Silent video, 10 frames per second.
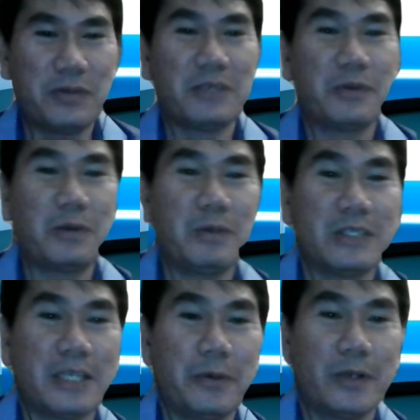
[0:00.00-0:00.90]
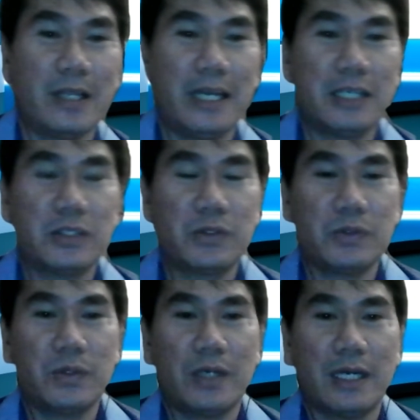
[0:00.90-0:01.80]
foremost, I would like
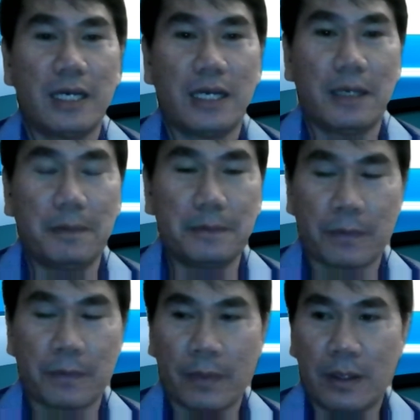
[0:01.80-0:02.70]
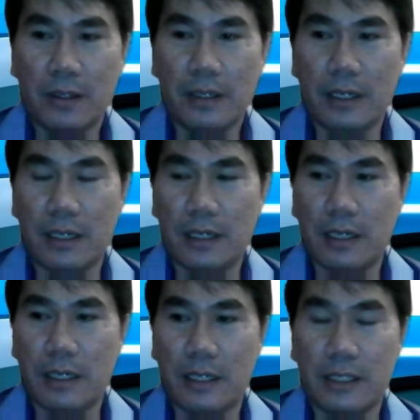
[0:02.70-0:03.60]
to
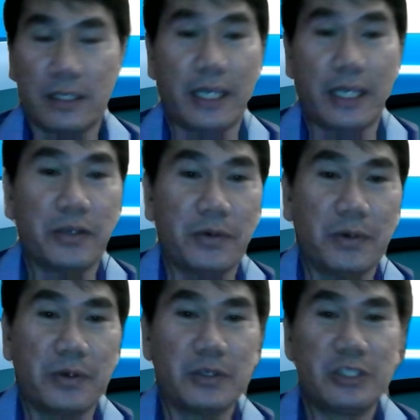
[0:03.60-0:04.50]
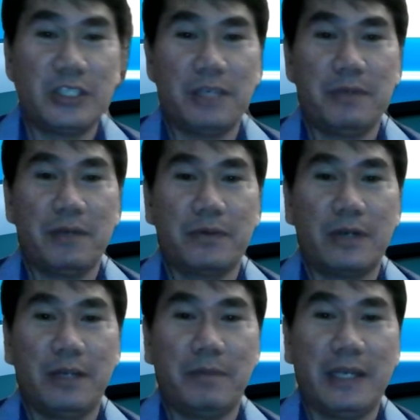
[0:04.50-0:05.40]
thank you, Coach Jamey, for
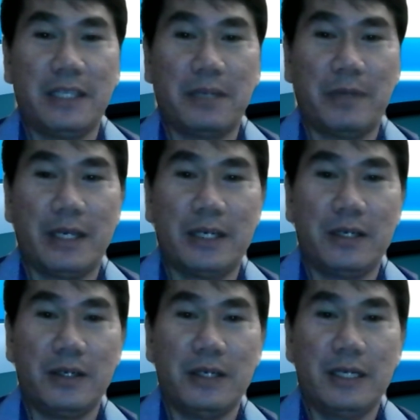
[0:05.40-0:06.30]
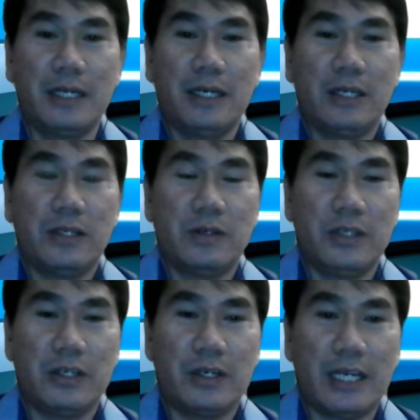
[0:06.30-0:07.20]
inviting me here on
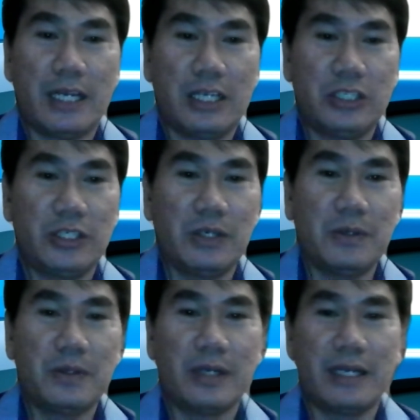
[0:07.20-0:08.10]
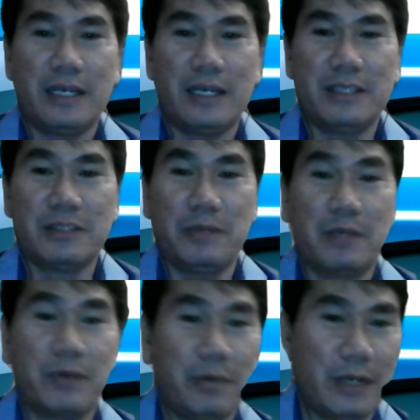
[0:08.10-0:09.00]
your show. It's a big
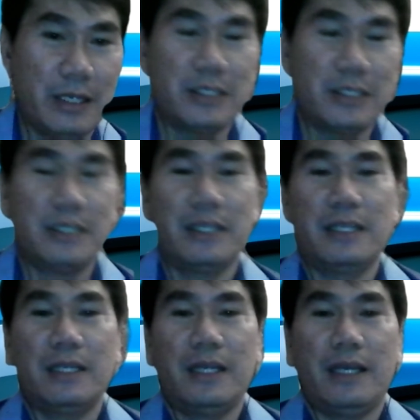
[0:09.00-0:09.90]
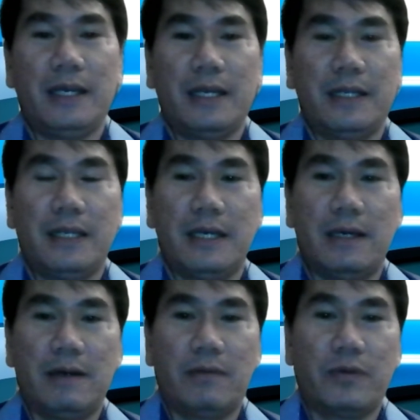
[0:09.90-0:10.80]
privilege. And
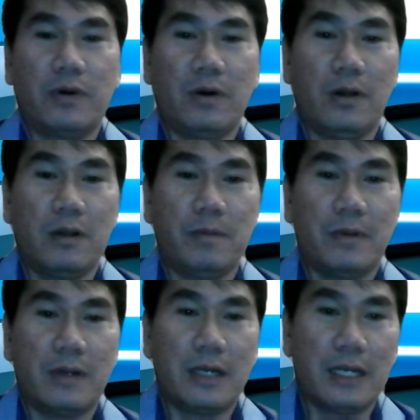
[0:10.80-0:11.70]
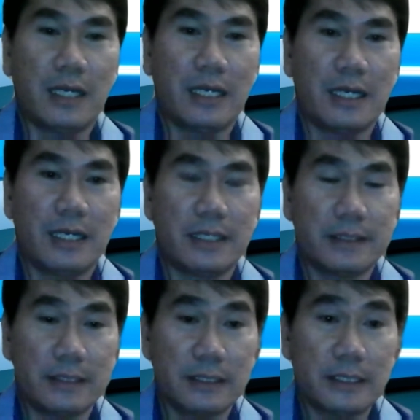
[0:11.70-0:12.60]
for all of
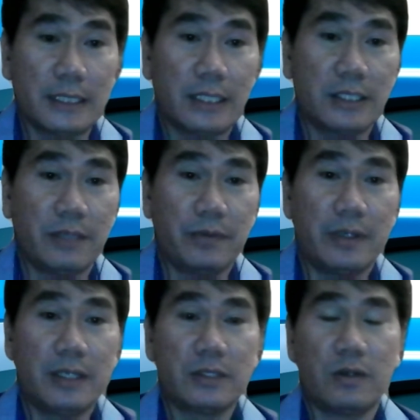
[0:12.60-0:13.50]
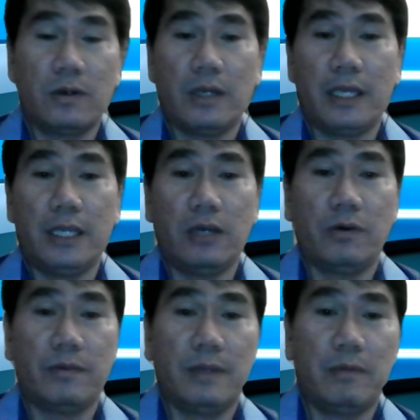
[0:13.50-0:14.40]
seafarers or any
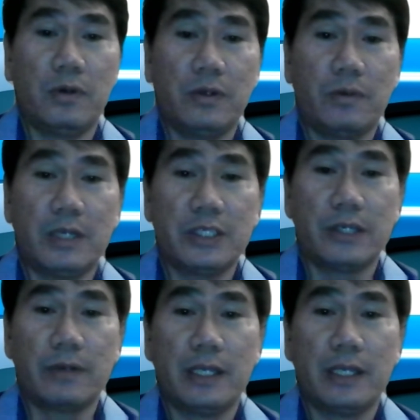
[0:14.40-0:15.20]
OFW watching right